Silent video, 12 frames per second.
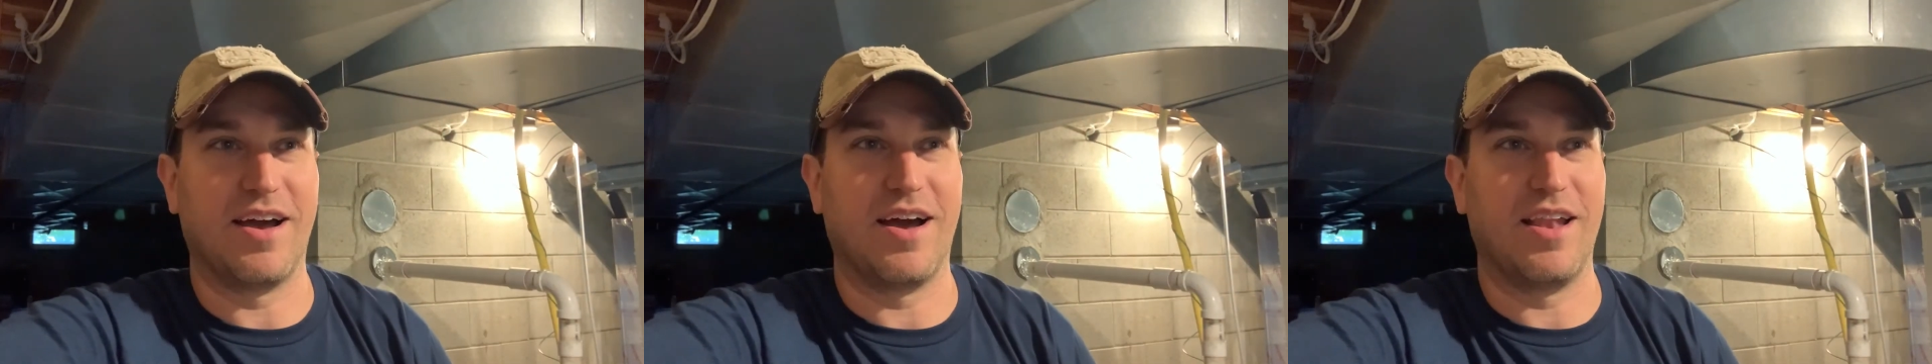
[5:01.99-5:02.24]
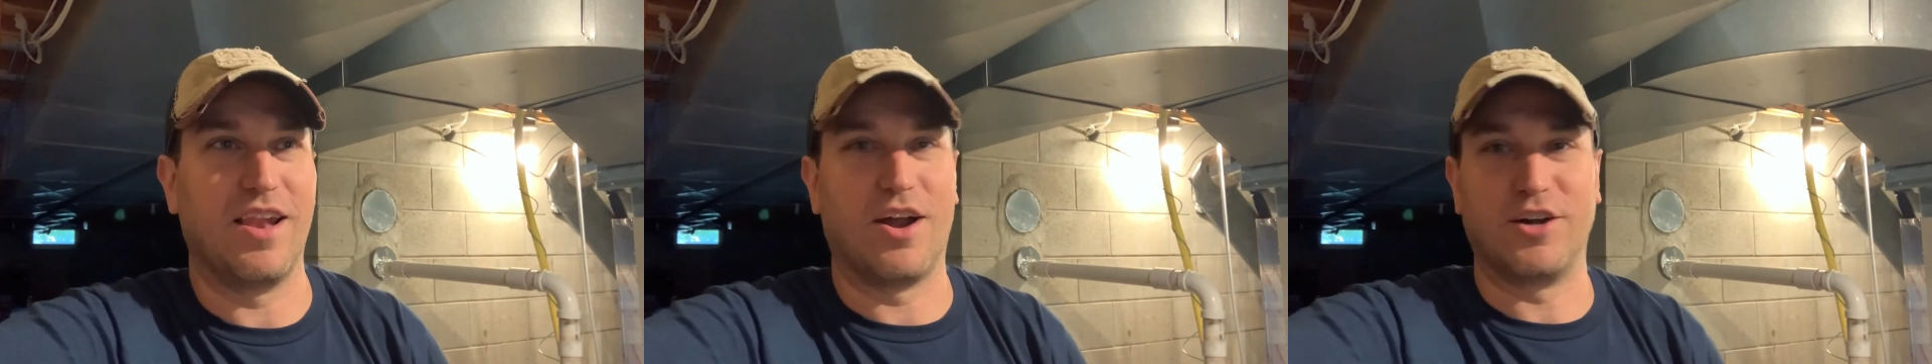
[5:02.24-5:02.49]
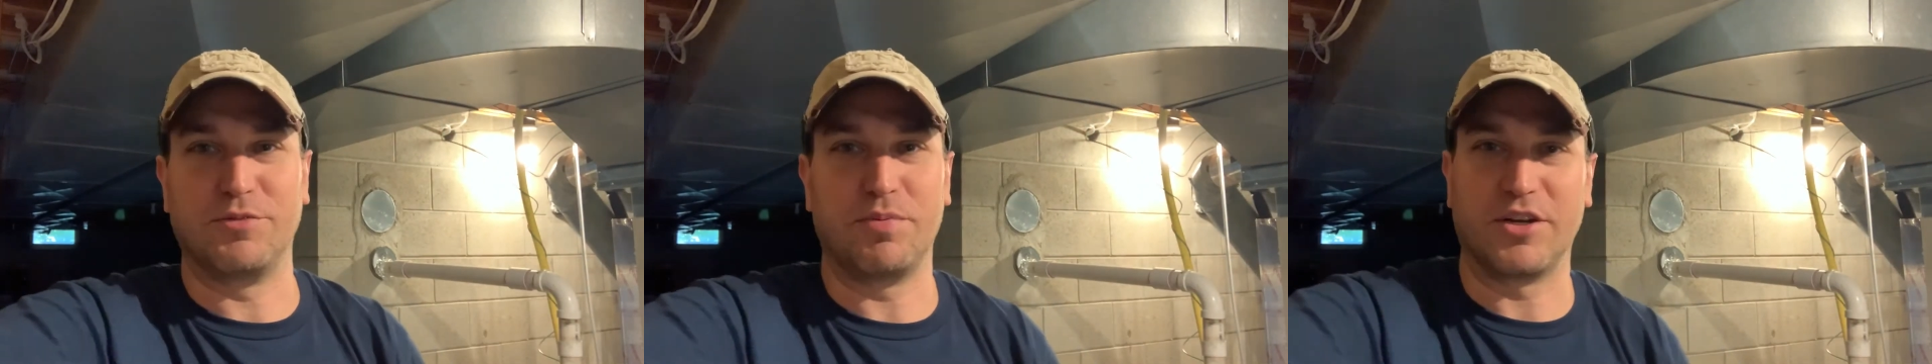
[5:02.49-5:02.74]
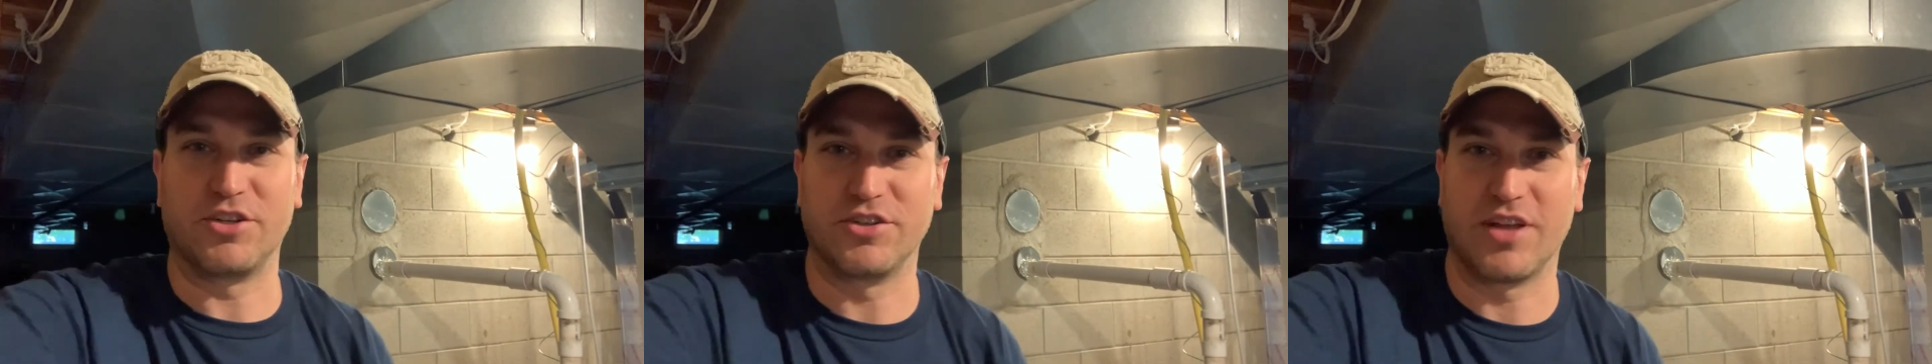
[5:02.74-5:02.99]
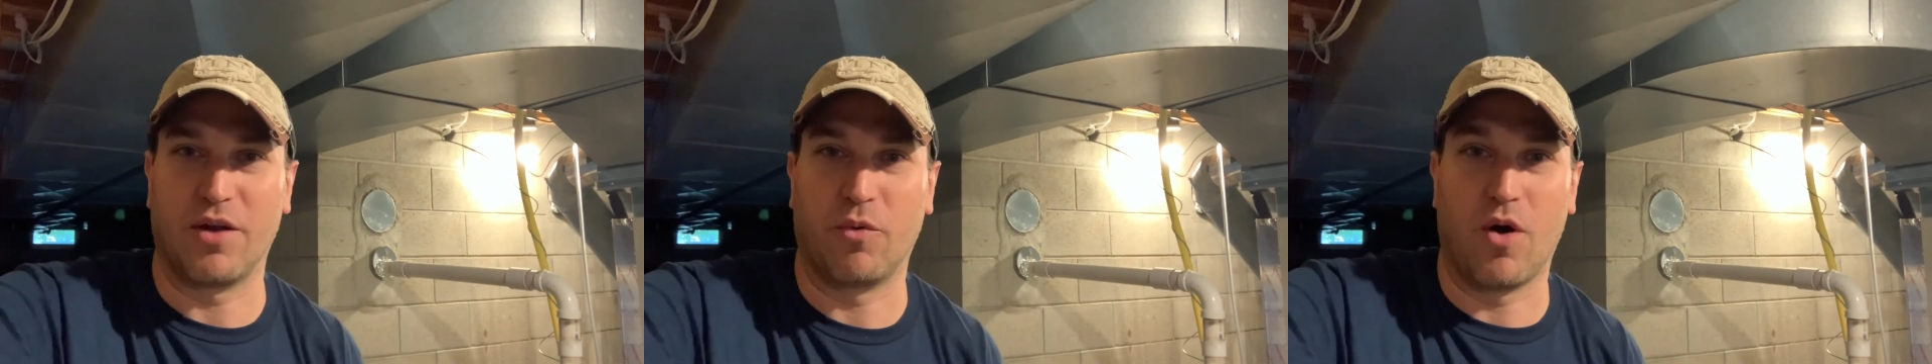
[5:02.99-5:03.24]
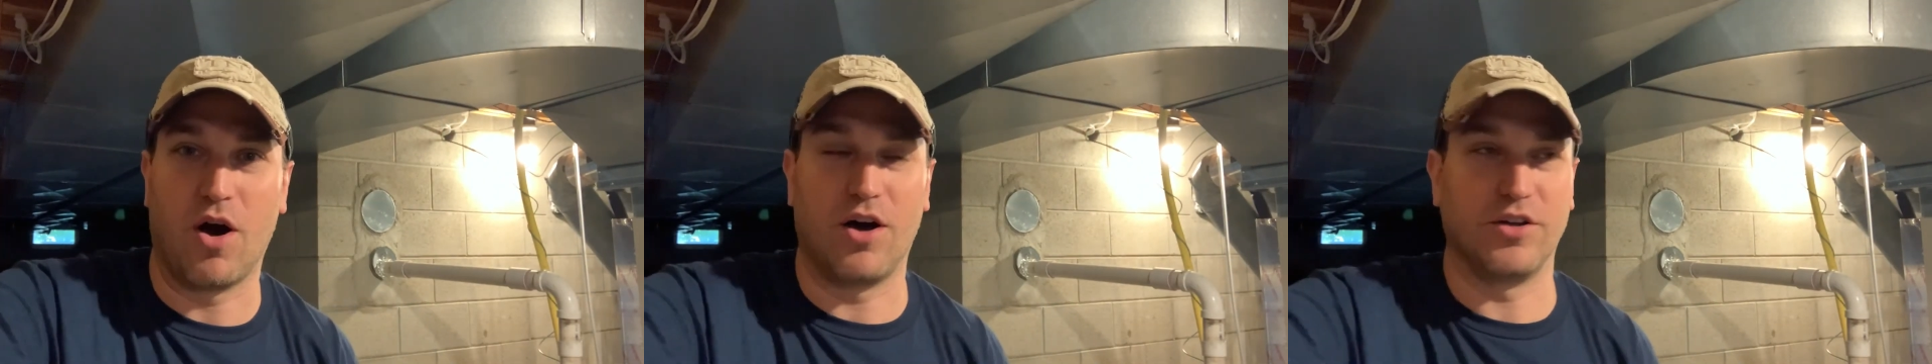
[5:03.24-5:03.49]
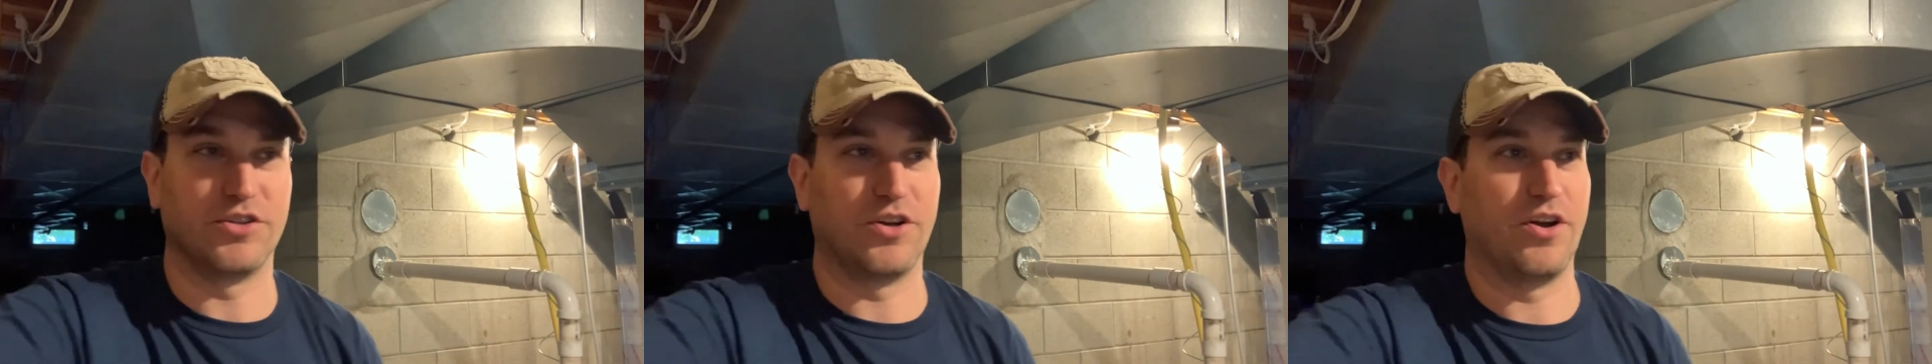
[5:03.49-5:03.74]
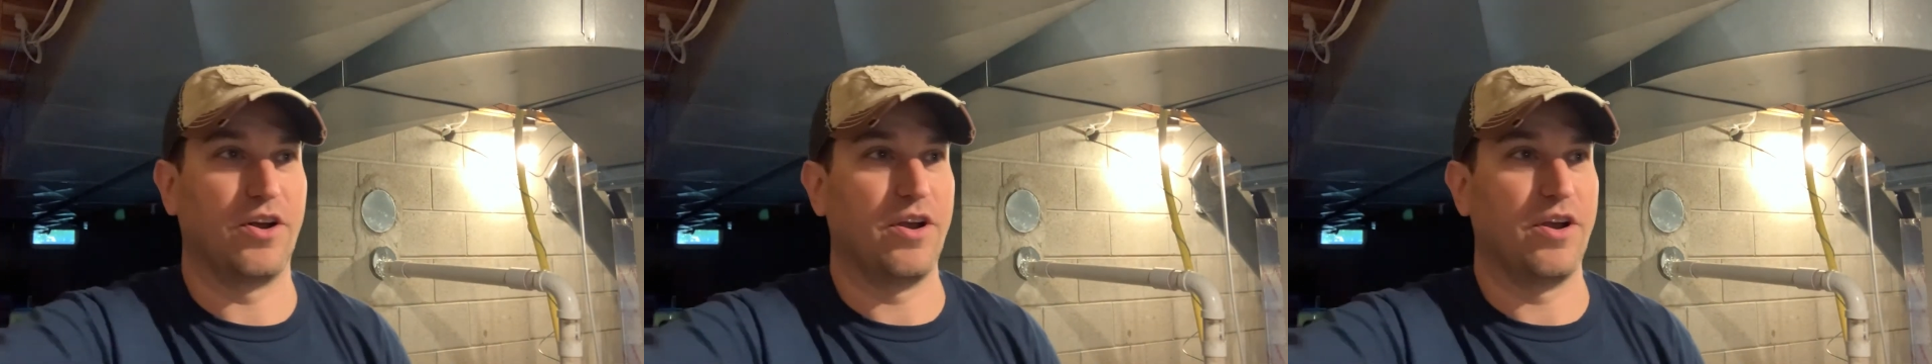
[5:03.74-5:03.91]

large pictures on walls, or